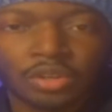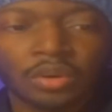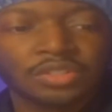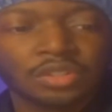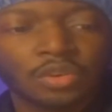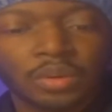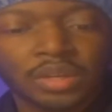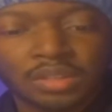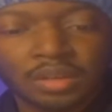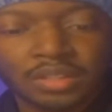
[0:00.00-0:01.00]
the queen
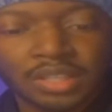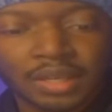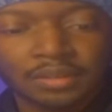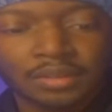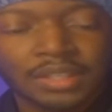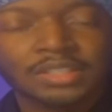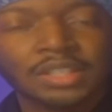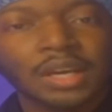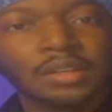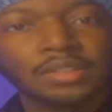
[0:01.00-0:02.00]
terror attack? Is
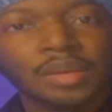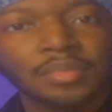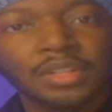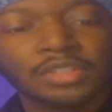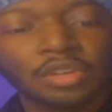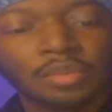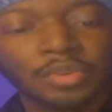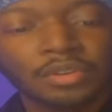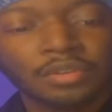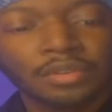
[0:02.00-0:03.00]
that does that mean that's
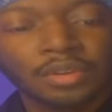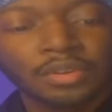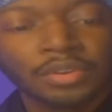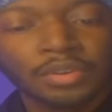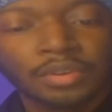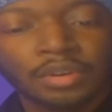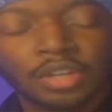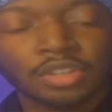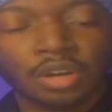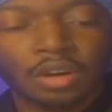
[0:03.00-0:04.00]
comical? Because
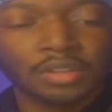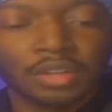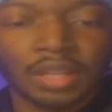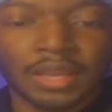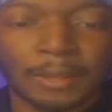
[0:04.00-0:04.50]
aren't there like